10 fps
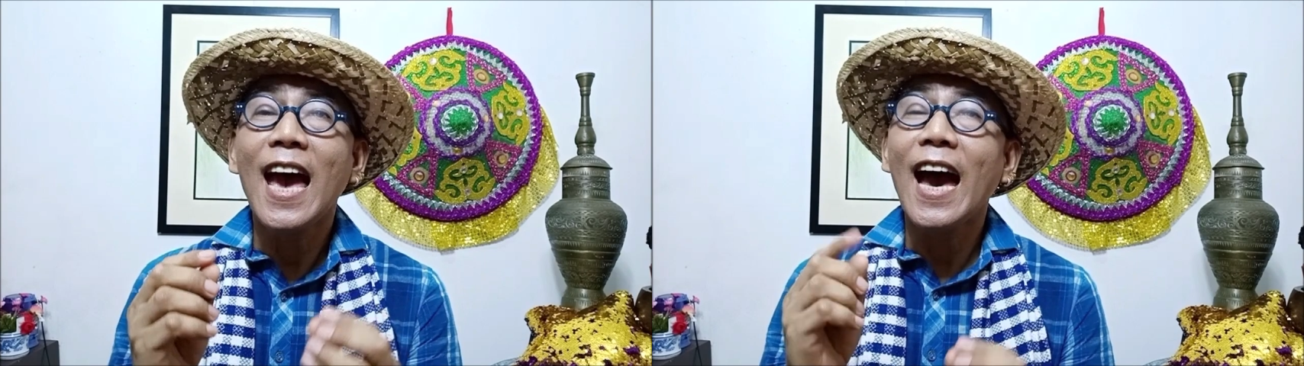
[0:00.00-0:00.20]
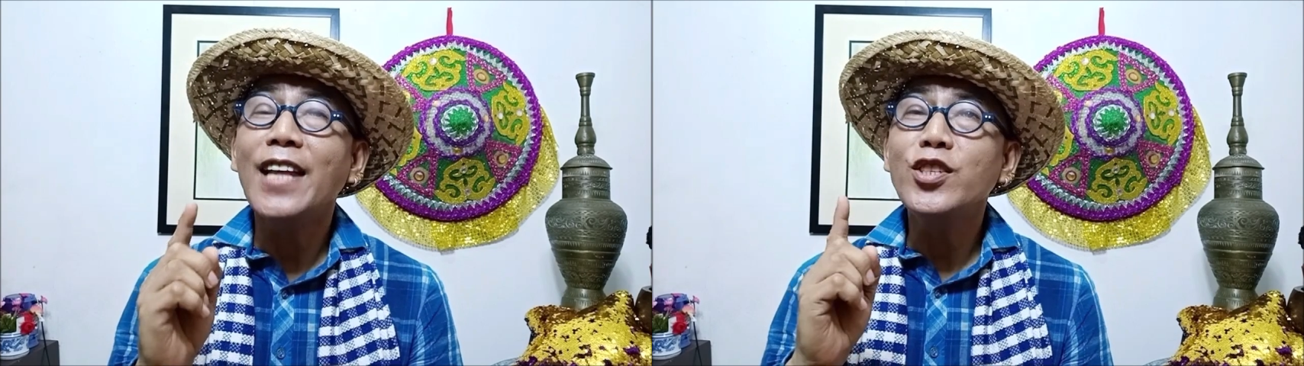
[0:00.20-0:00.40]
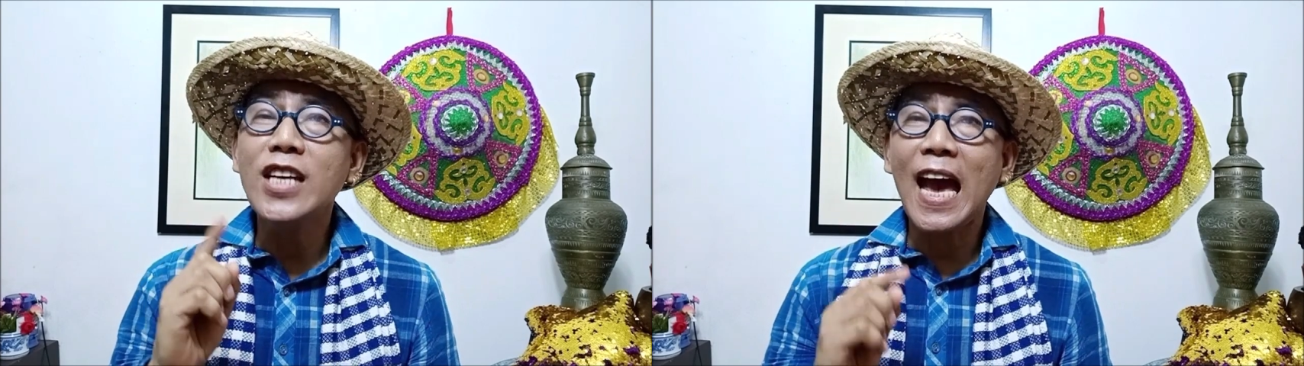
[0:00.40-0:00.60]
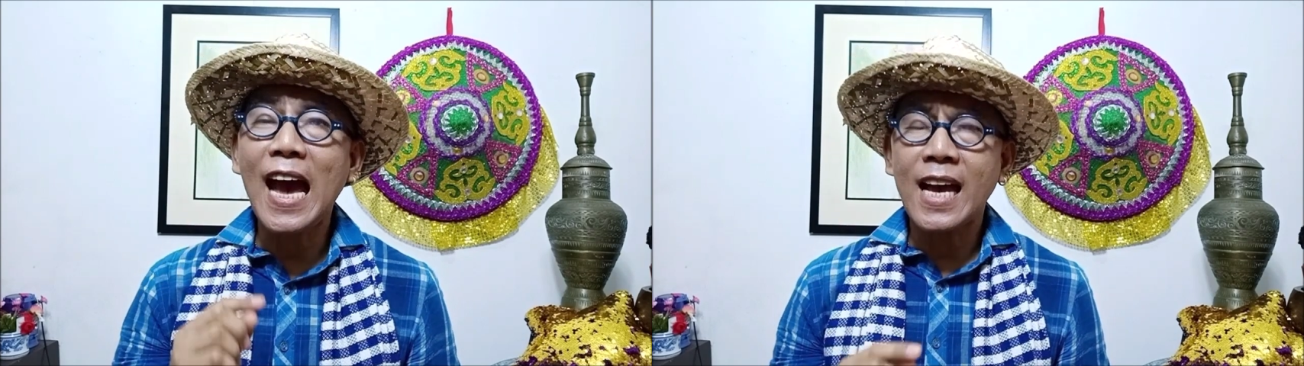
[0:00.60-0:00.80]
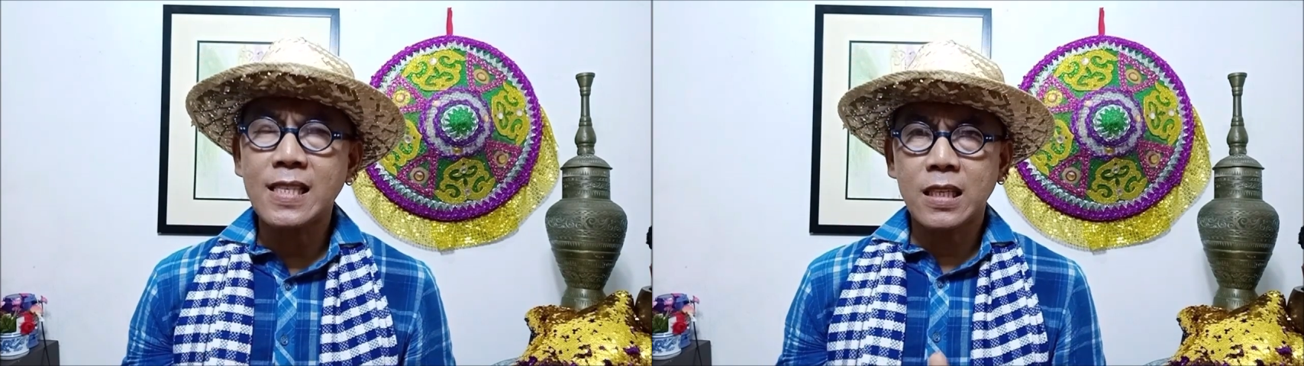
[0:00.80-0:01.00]
and she
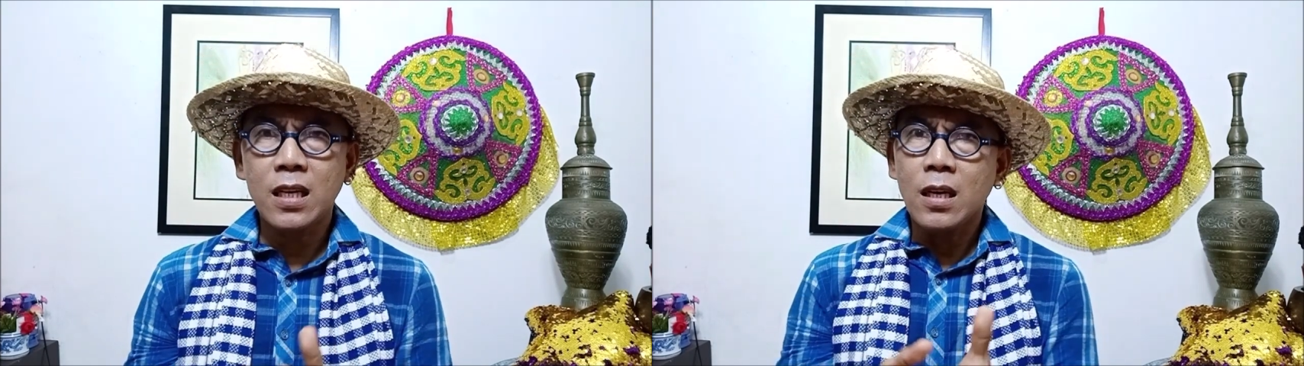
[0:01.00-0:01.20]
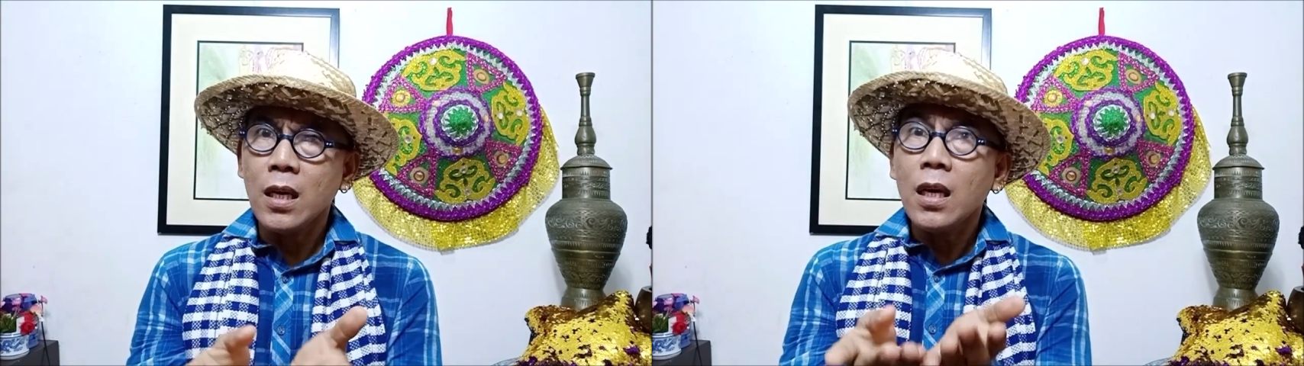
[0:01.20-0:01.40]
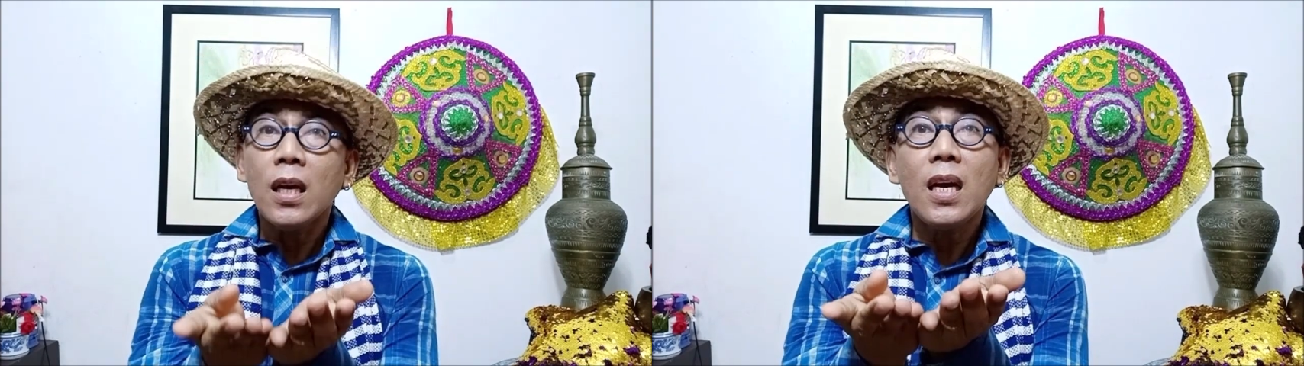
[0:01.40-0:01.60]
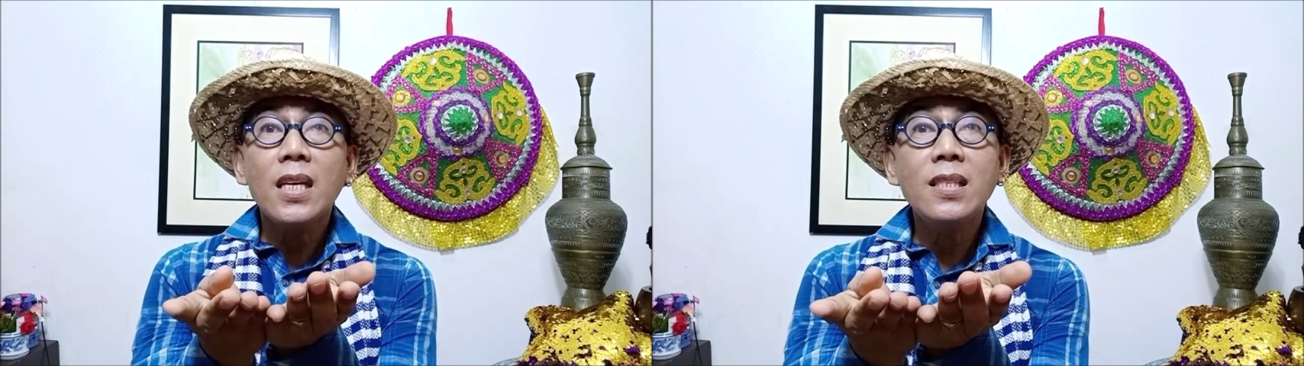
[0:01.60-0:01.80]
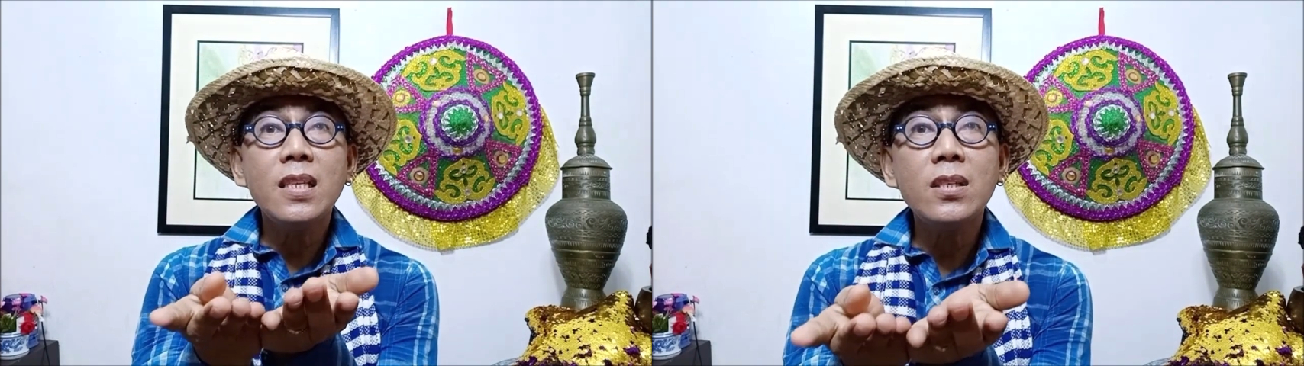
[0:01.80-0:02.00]
asked,
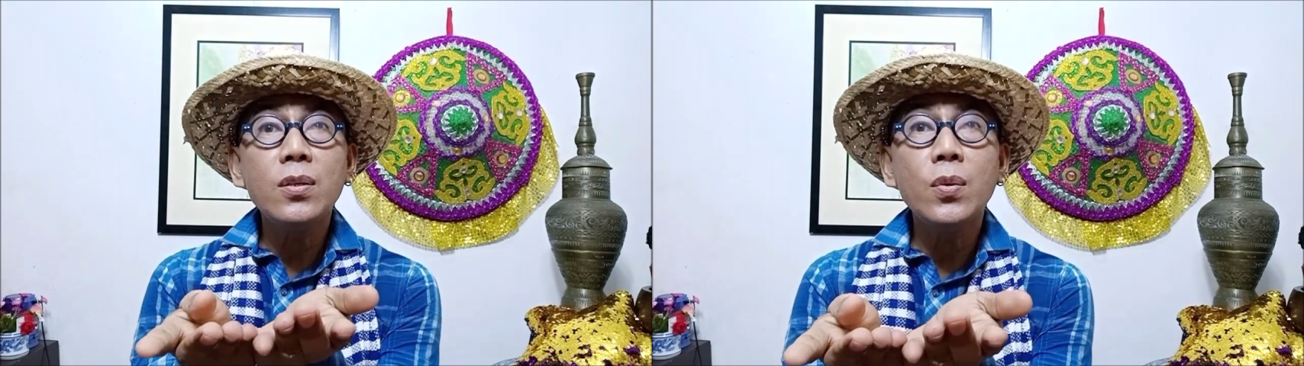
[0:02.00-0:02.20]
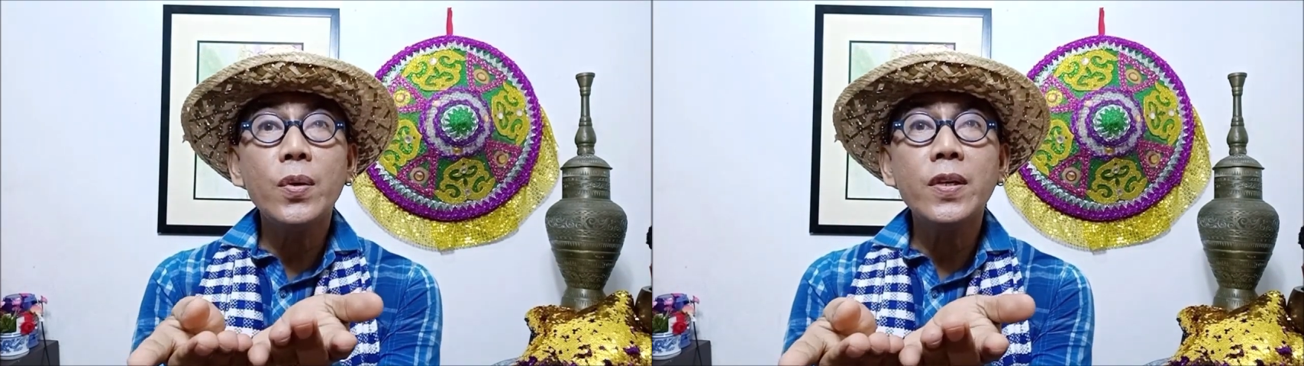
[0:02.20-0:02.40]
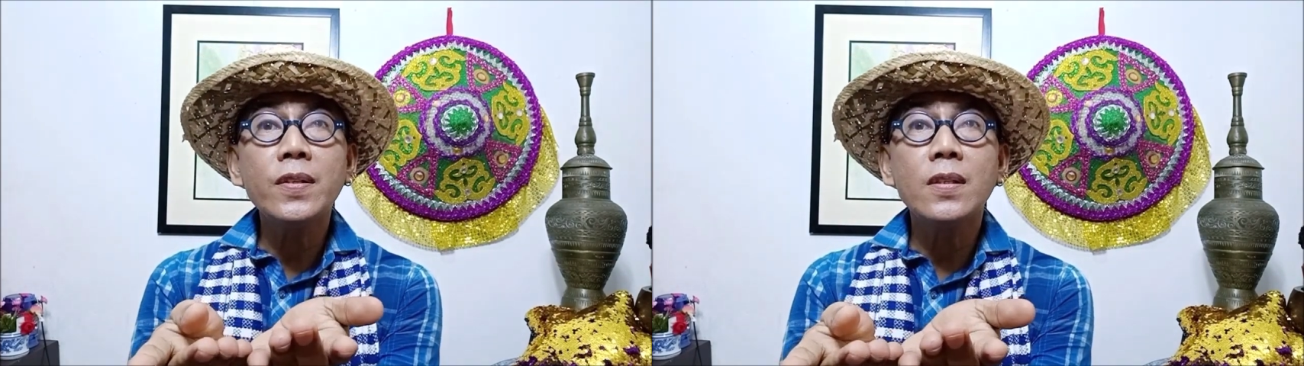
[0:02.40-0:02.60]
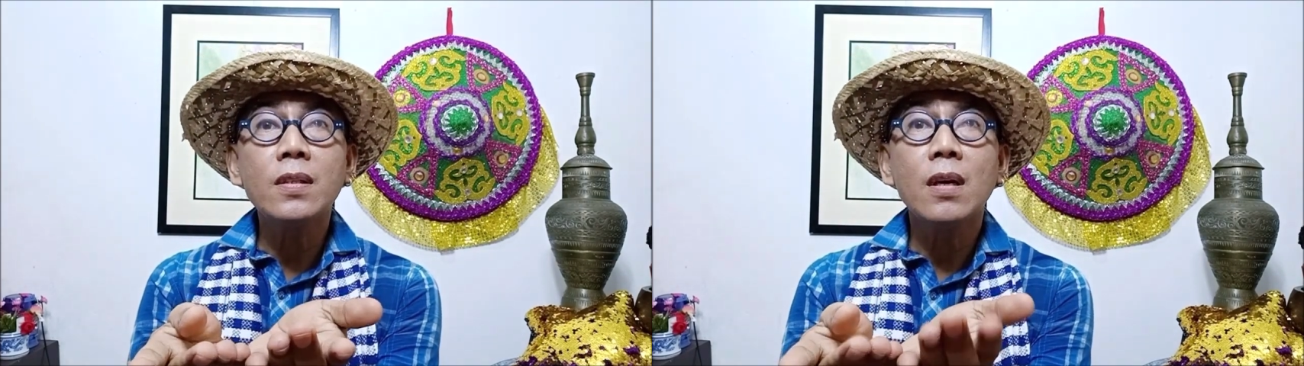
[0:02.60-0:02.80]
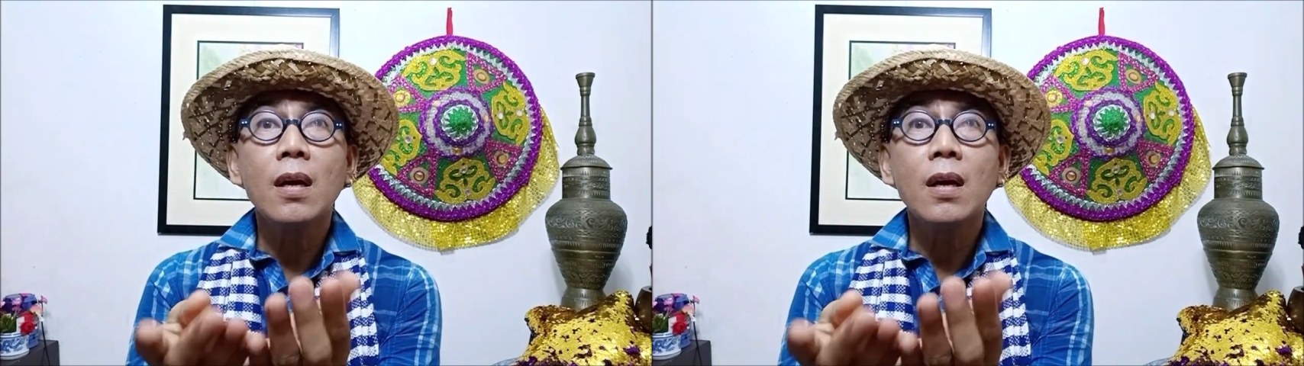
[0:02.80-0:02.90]
Is this yours?